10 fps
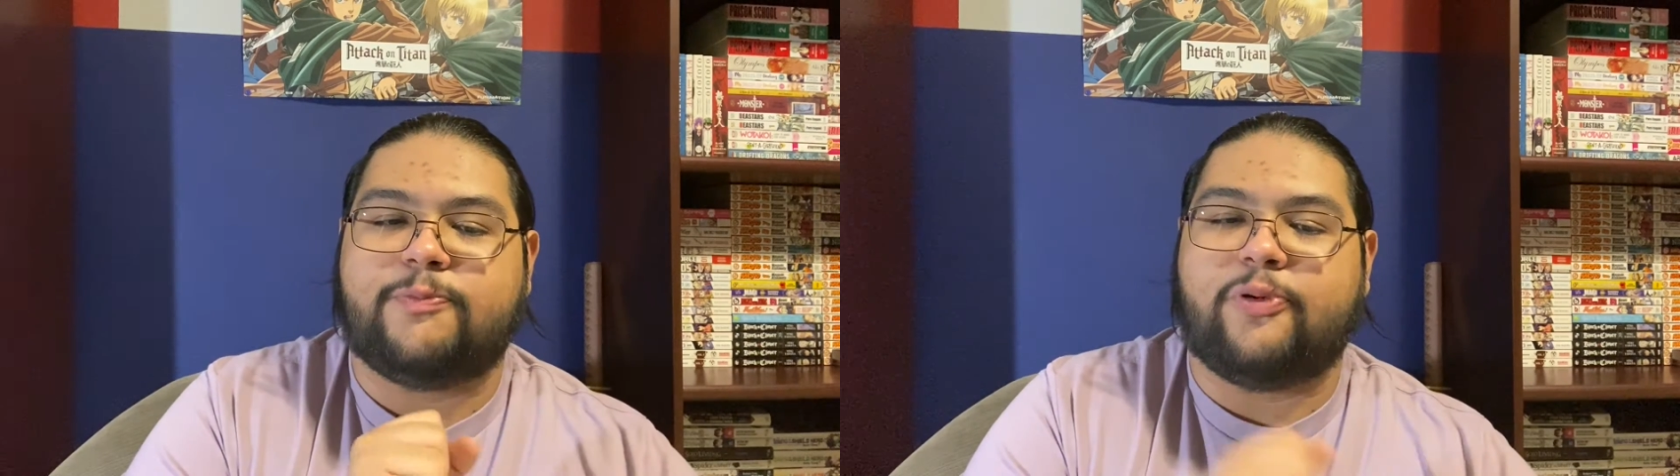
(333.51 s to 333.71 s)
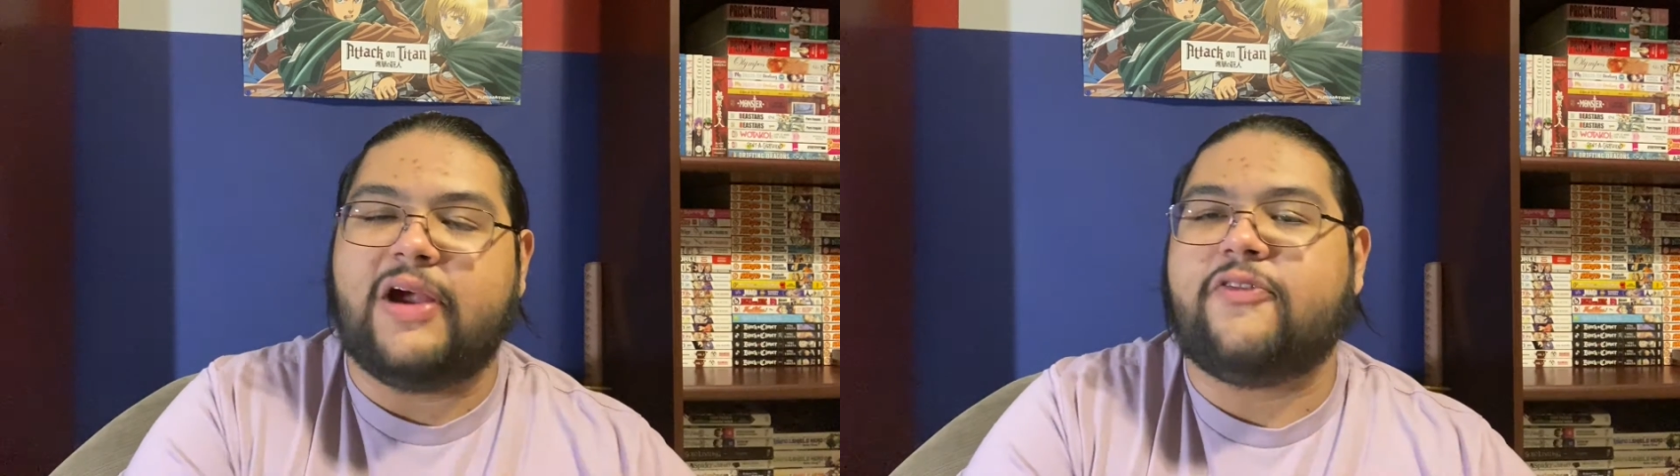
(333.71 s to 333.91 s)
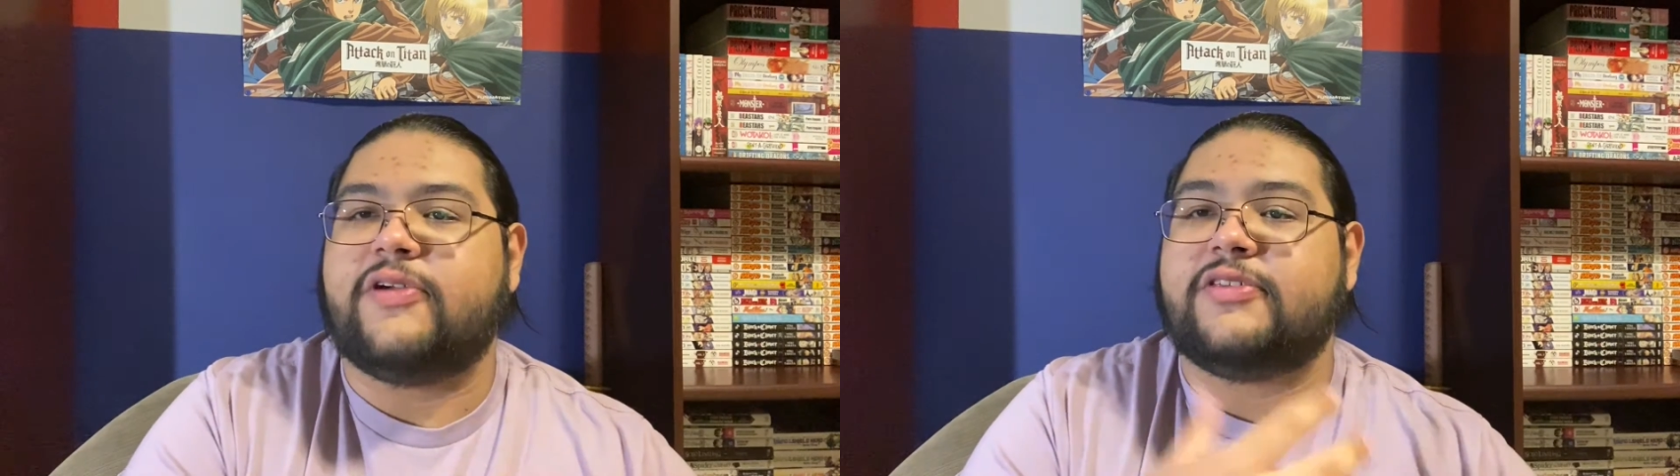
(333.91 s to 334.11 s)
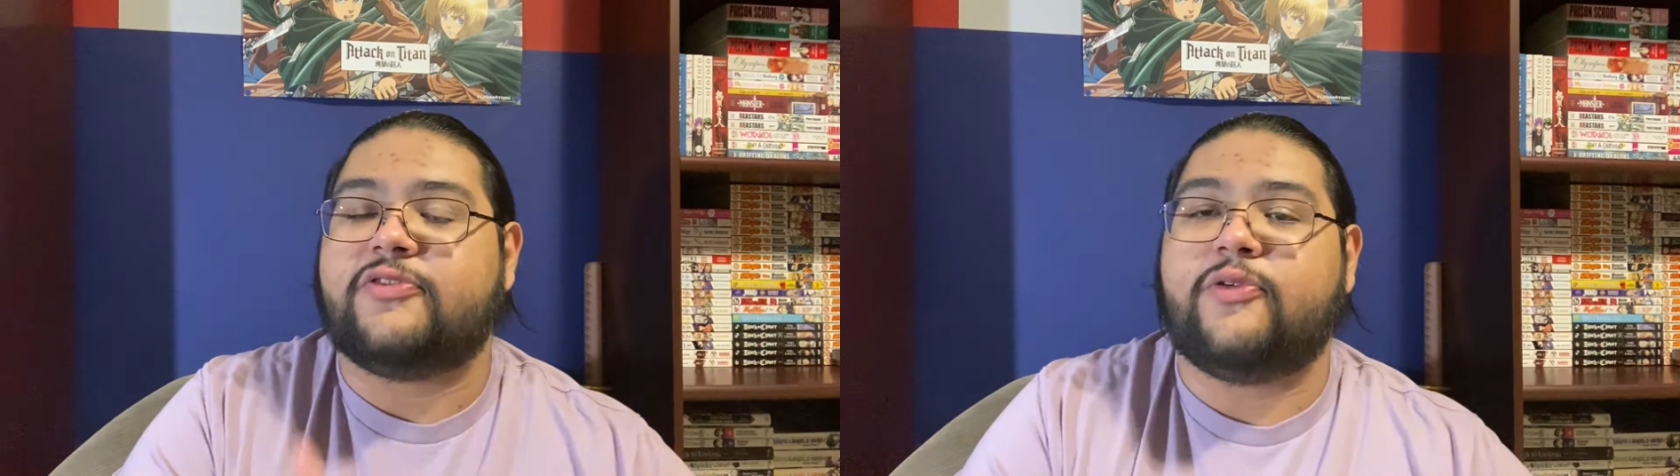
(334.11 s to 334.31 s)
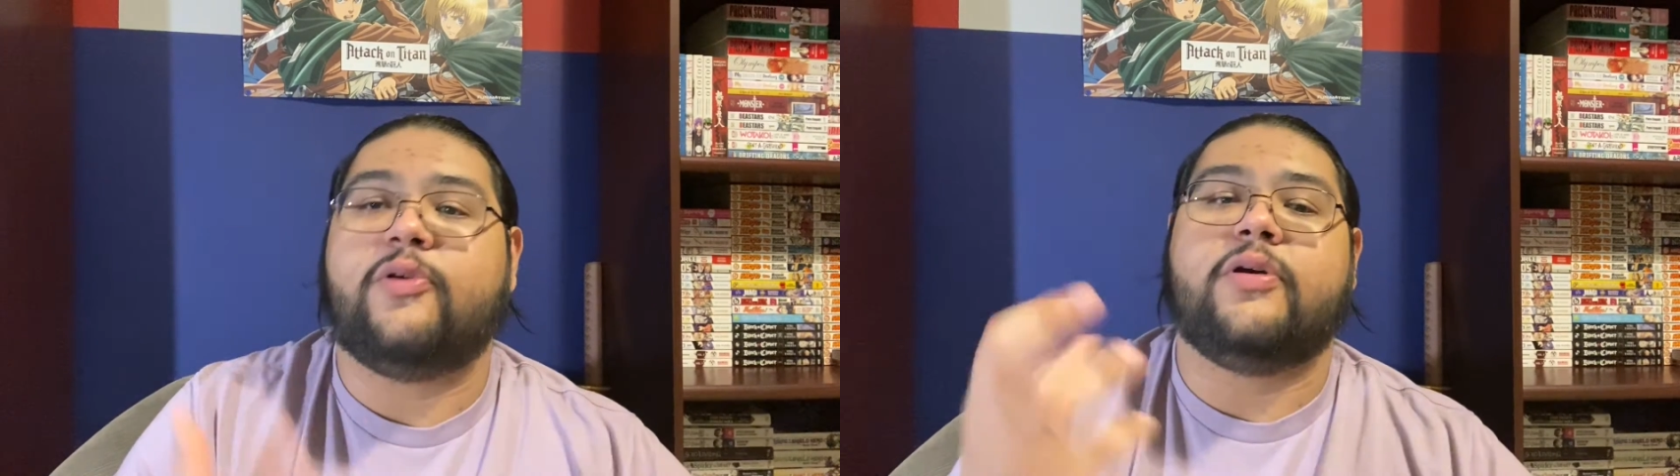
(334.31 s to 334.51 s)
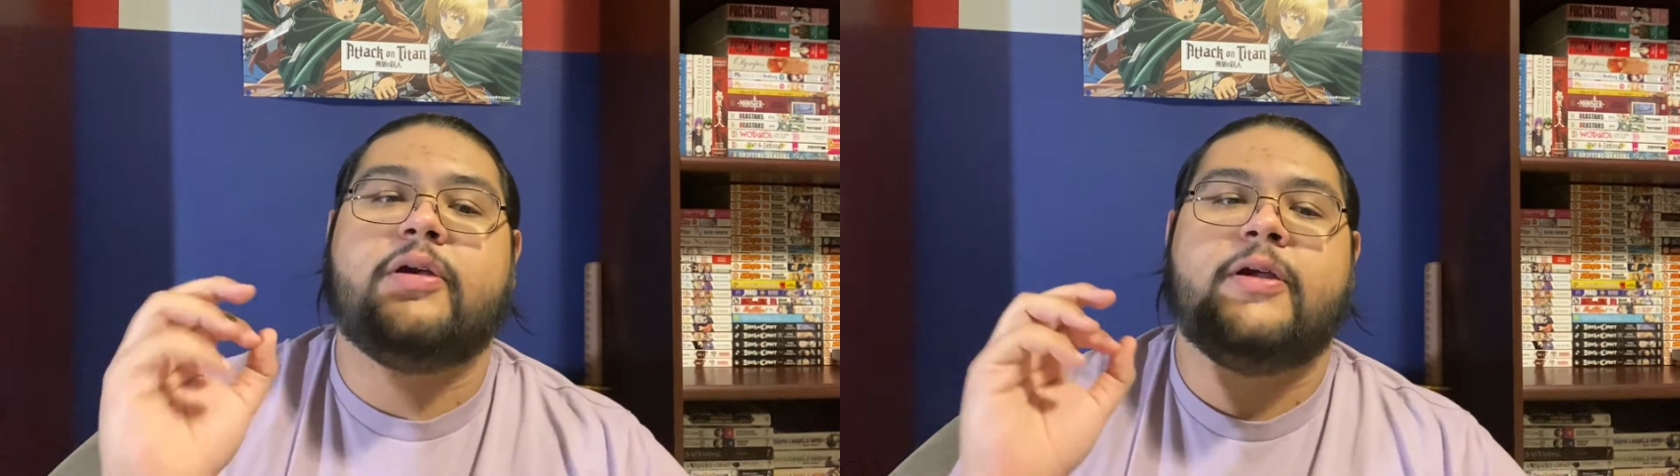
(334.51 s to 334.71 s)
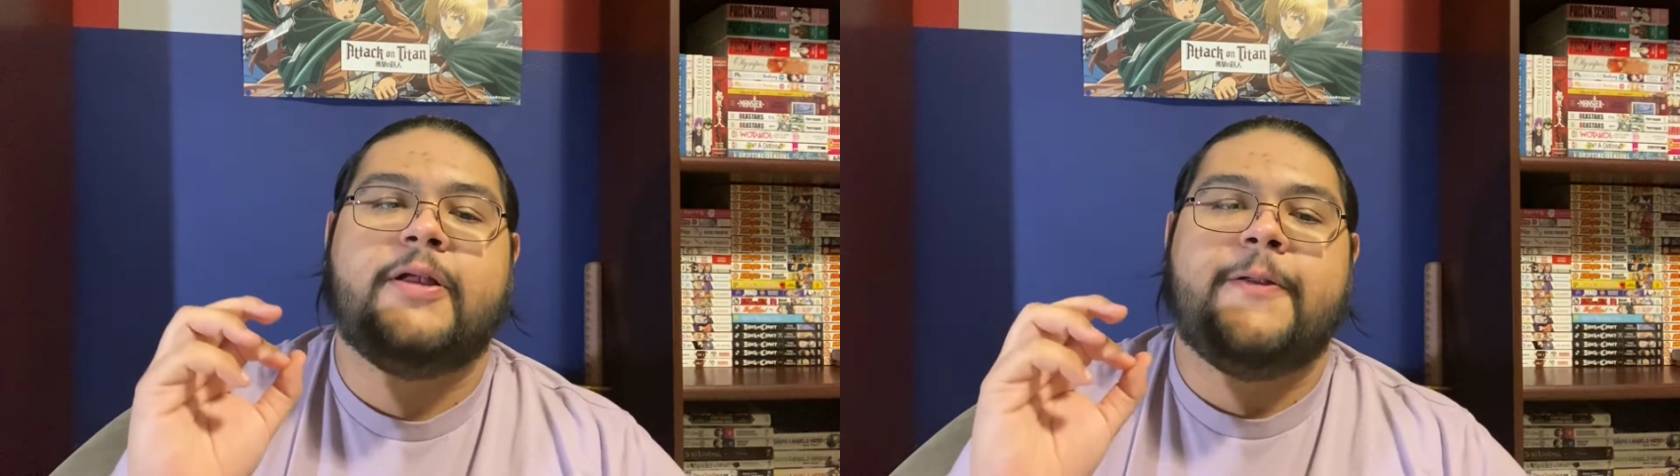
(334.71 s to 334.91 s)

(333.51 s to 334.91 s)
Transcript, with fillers: preference for